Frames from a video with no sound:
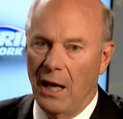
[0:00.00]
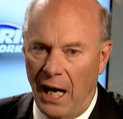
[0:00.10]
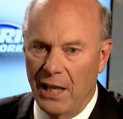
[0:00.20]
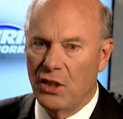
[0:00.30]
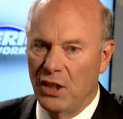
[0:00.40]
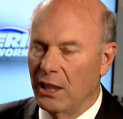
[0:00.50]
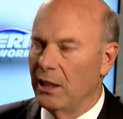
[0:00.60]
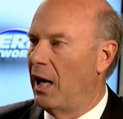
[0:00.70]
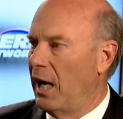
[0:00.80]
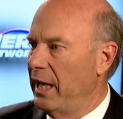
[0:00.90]
I
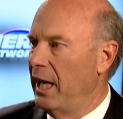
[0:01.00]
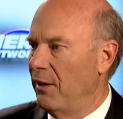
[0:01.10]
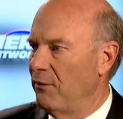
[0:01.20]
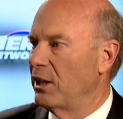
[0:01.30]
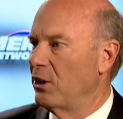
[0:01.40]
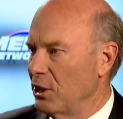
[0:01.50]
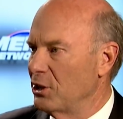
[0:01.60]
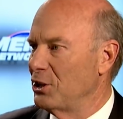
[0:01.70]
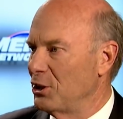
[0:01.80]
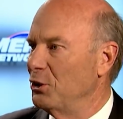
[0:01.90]
think I have a
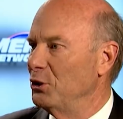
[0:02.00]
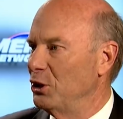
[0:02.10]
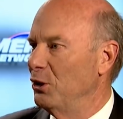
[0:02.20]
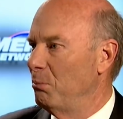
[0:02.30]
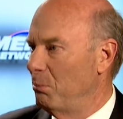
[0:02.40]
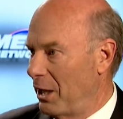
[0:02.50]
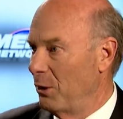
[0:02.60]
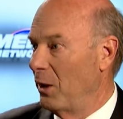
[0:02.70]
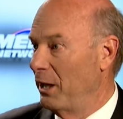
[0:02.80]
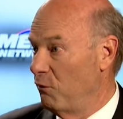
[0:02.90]
constitutional, by
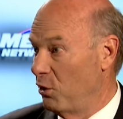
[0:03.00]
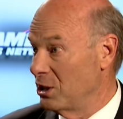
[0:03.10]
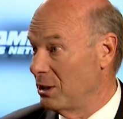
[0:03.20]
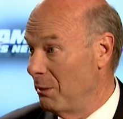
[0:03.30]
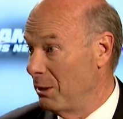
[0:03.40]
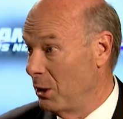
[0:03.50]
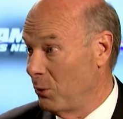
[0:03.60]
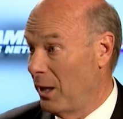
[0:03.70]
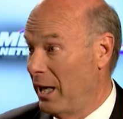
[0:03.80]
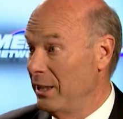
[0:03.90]
the way, First Amendment
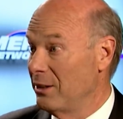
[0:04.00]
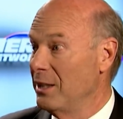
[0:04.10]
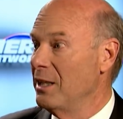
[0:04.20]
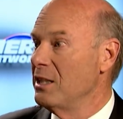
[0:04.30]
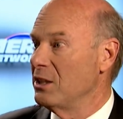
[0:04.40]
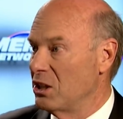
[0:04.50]
right mm -hmm.